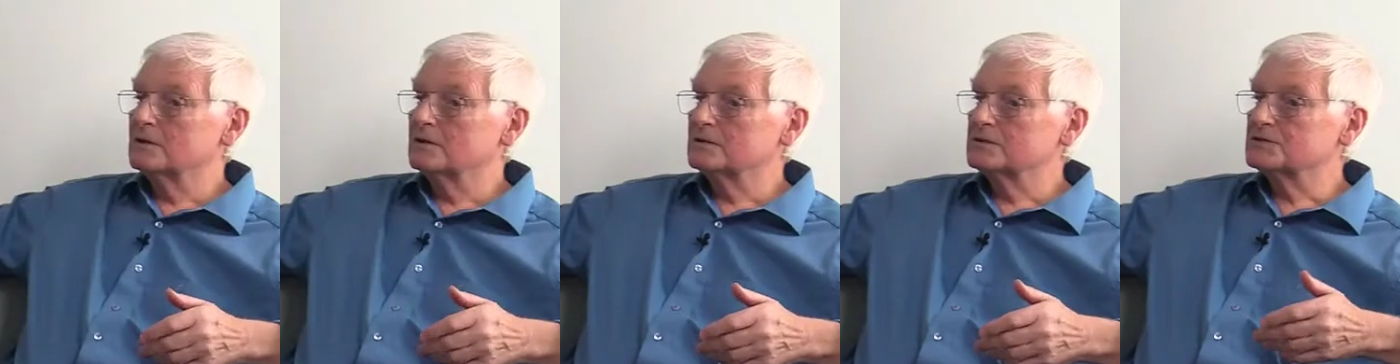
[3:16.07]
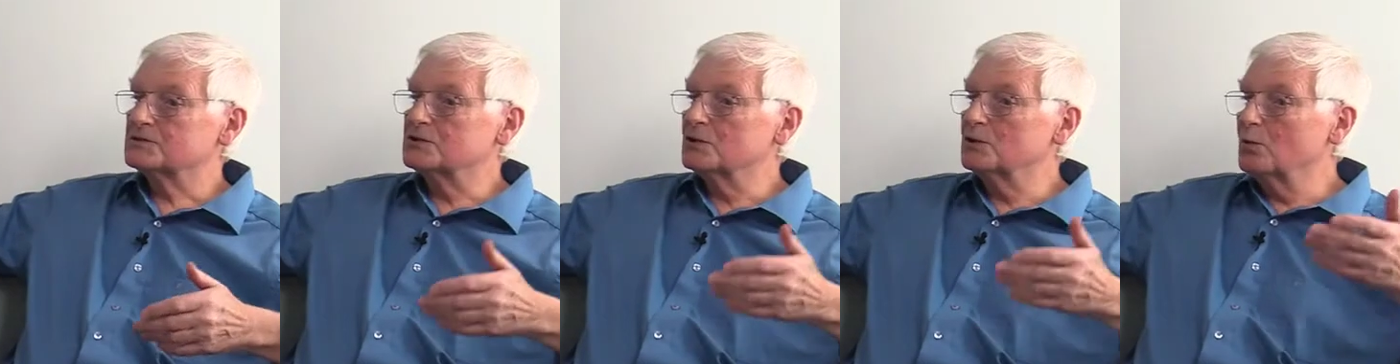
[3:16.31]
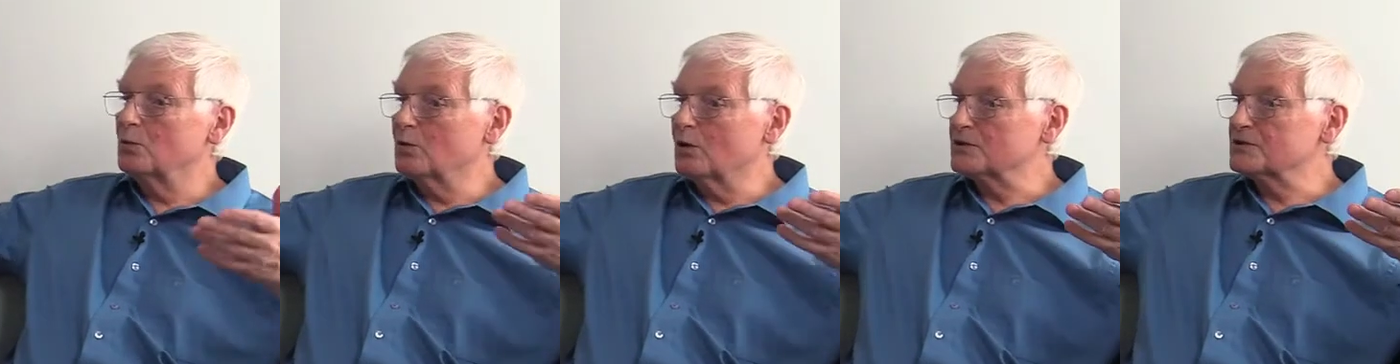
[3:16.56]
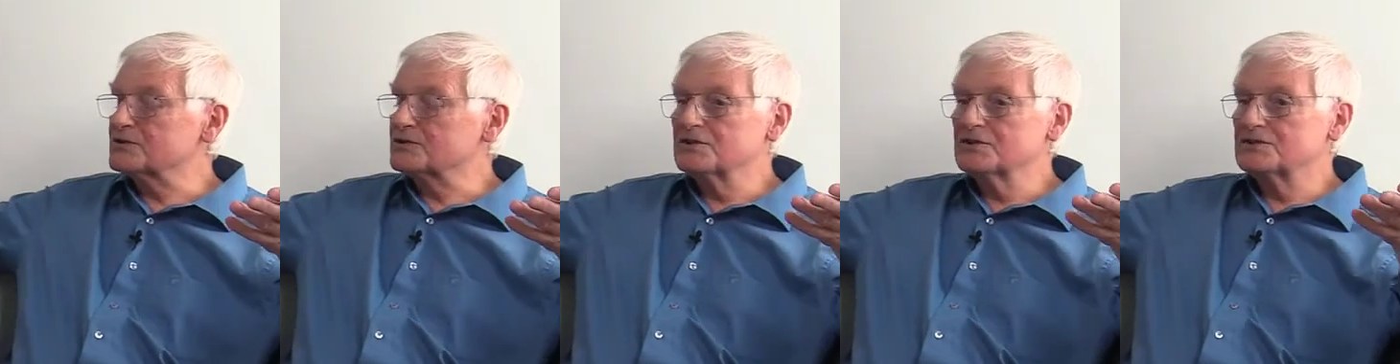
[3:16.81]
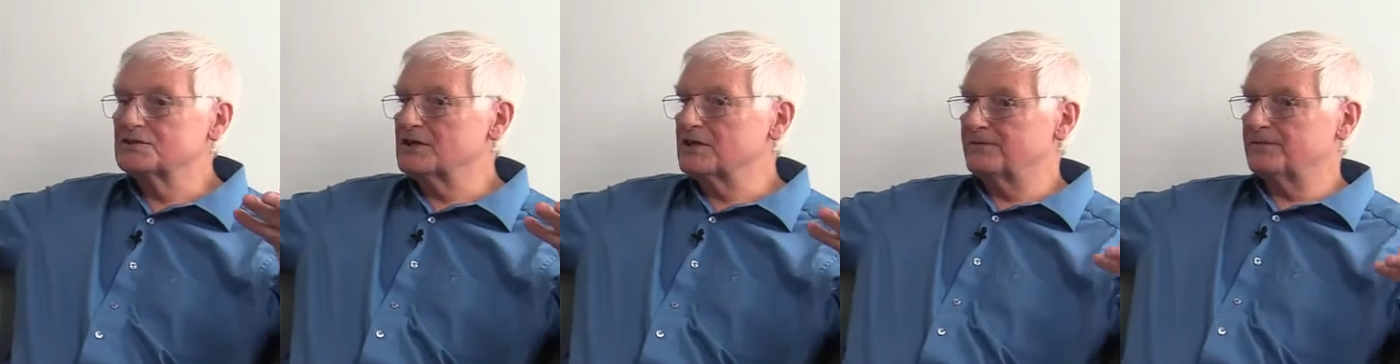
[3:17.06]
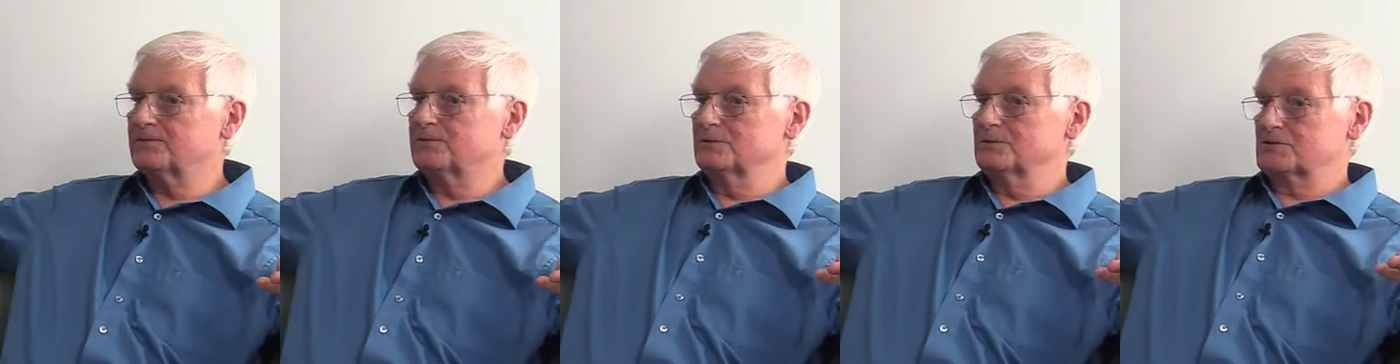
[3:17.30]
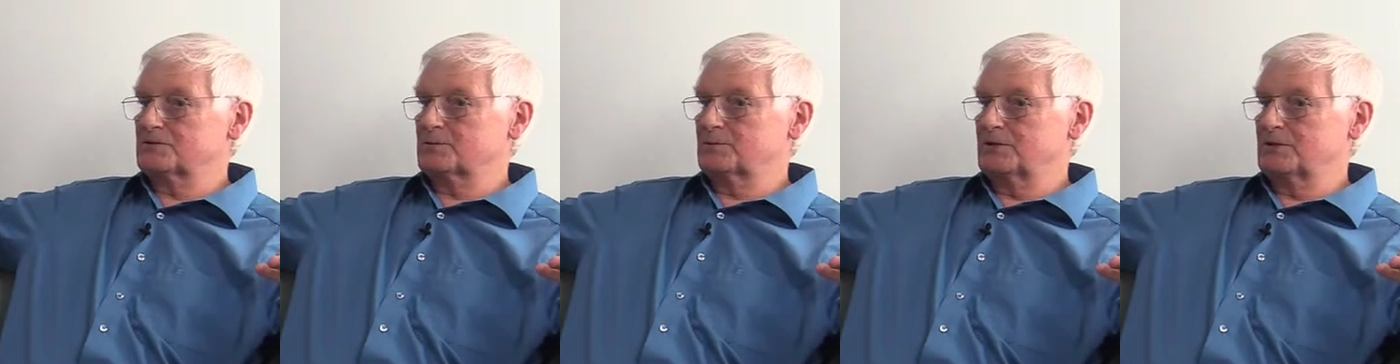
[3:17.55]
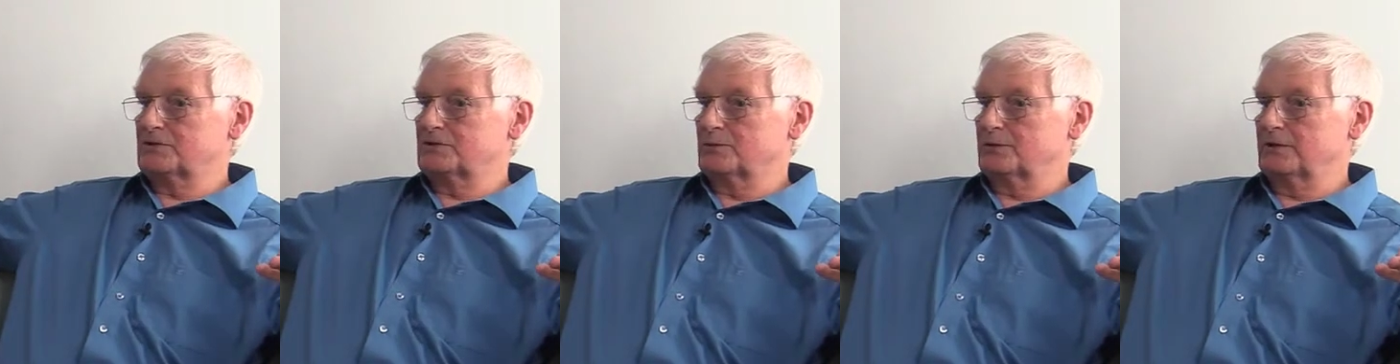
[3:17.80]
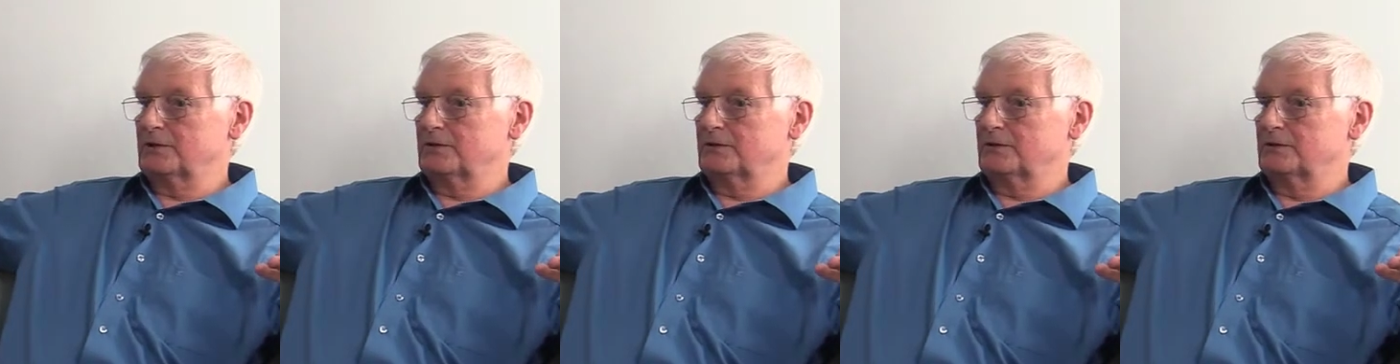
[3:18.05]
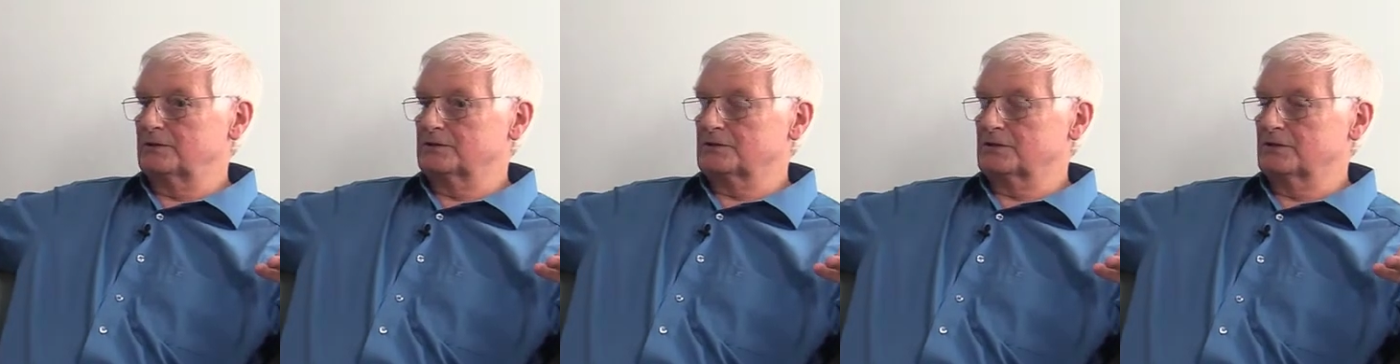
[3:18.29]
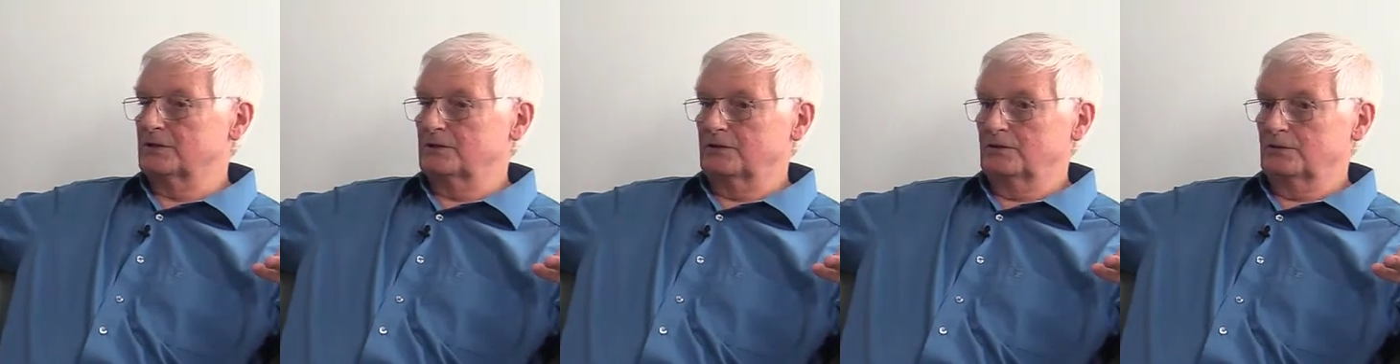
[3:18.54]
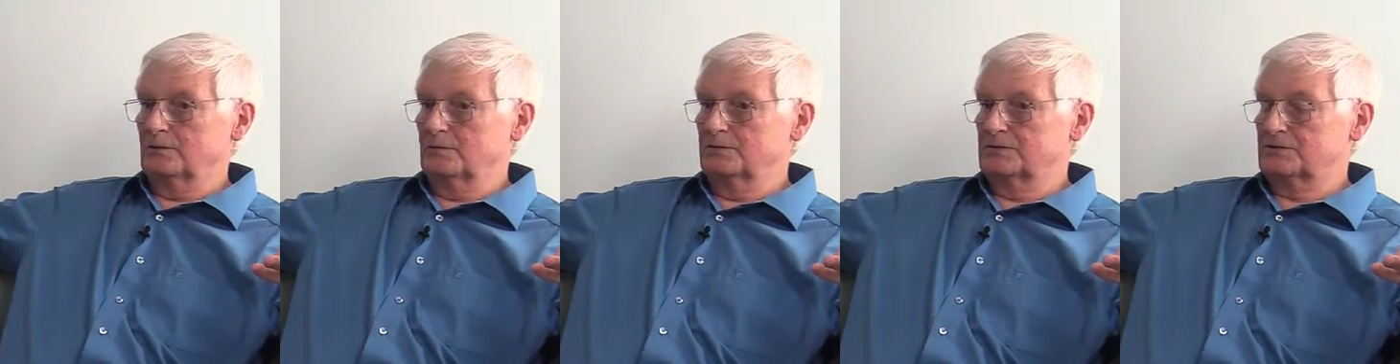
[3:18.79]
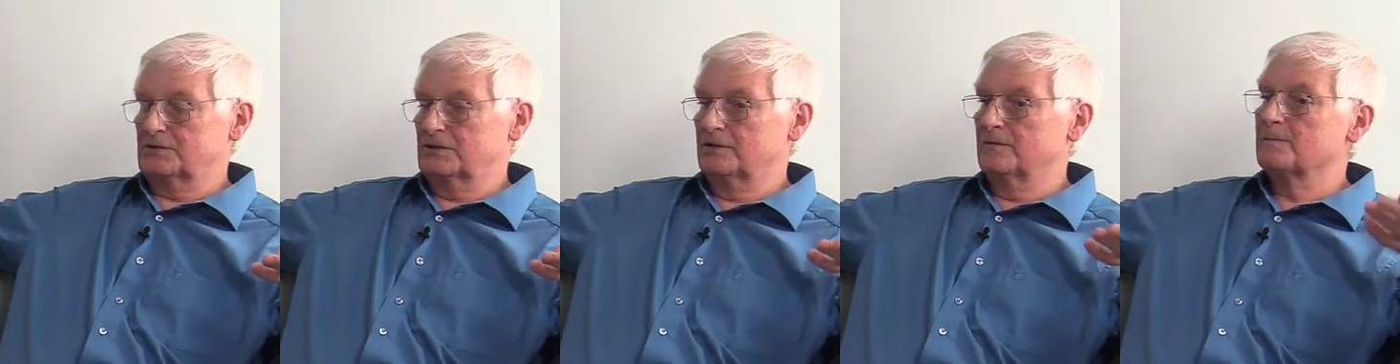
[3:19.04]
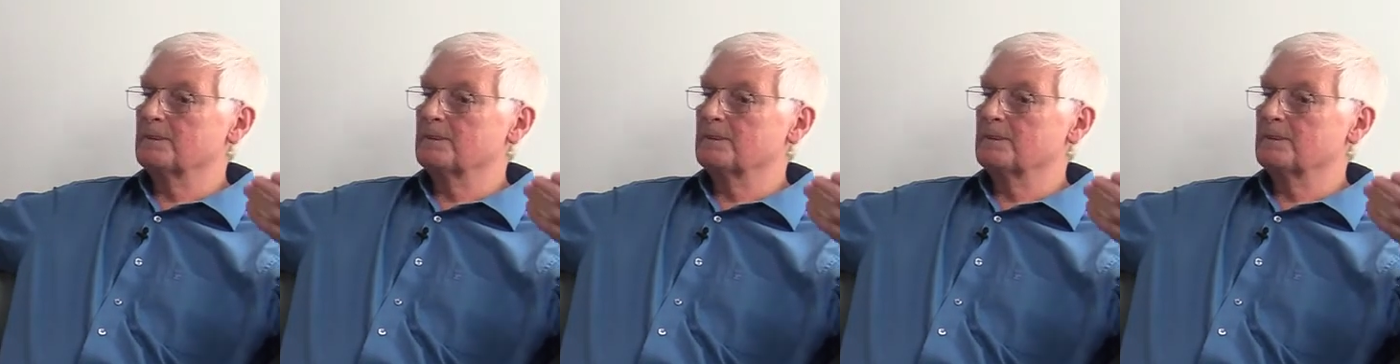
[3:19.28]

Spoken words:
So what's the difference between these herbs?